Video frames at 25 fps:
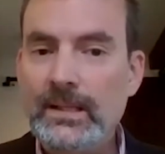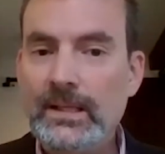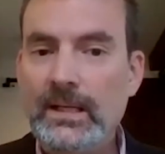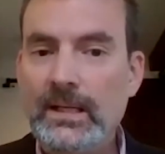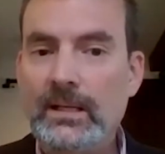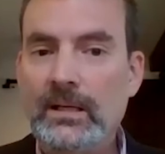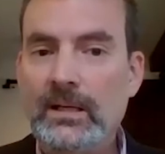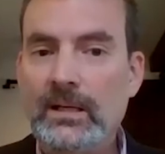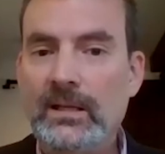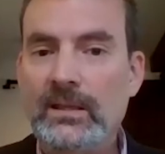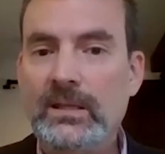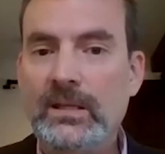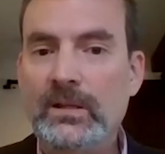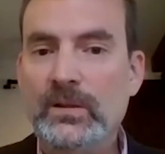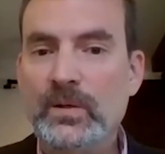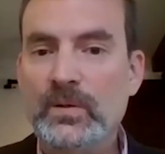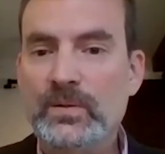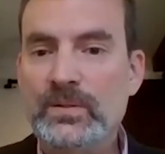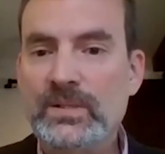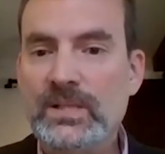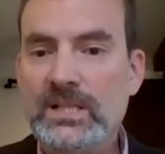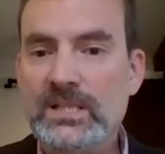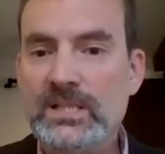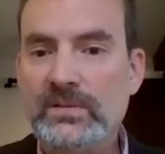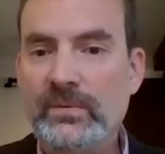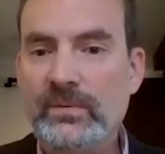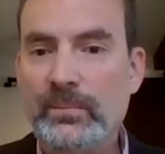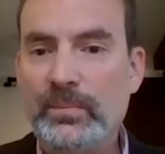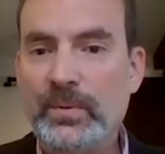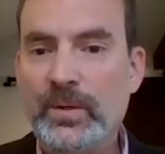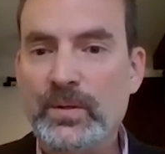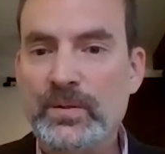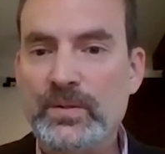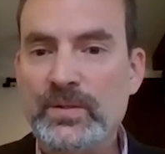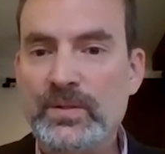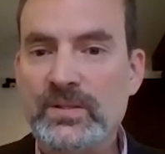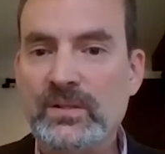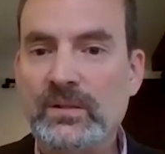And I think those kinds of
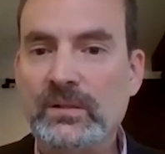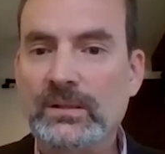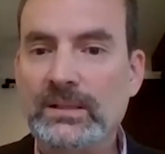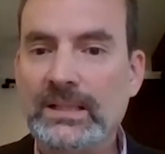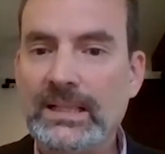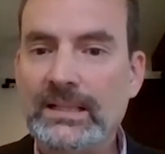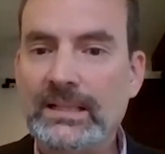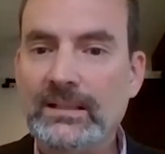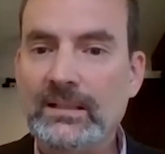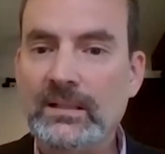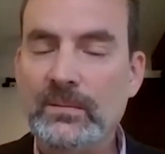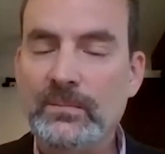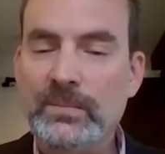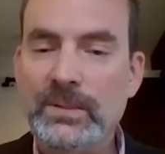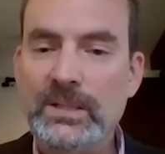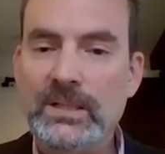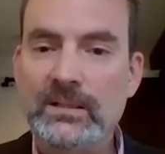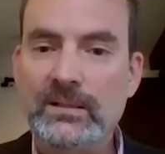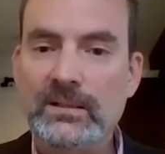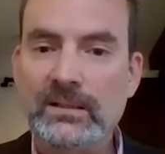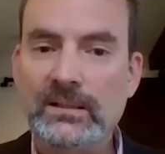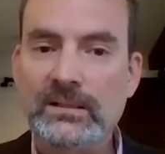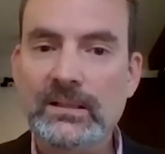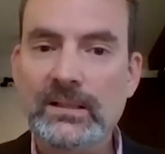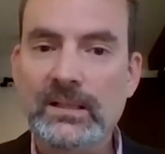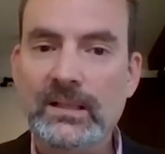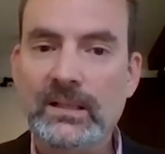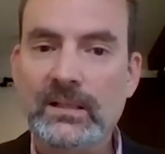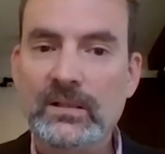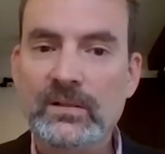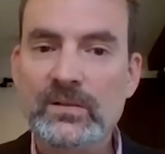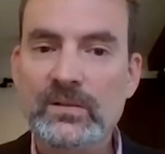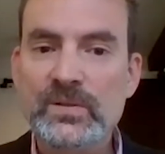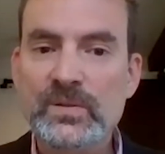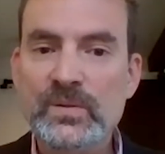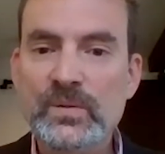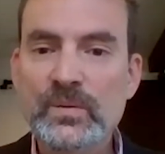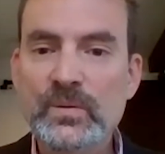approaches are likely to be in the clinic
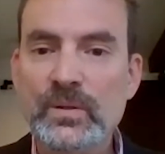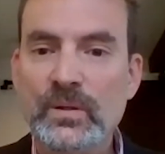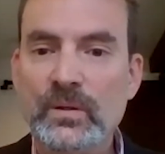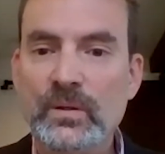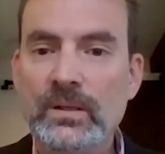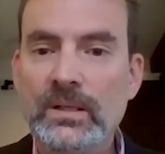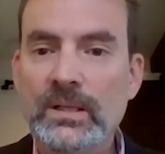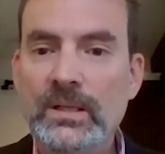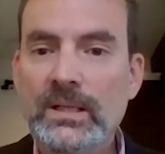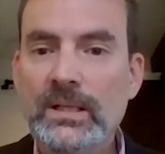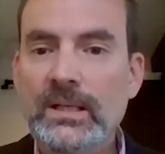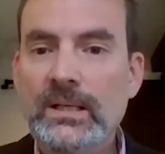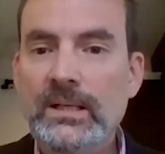sooner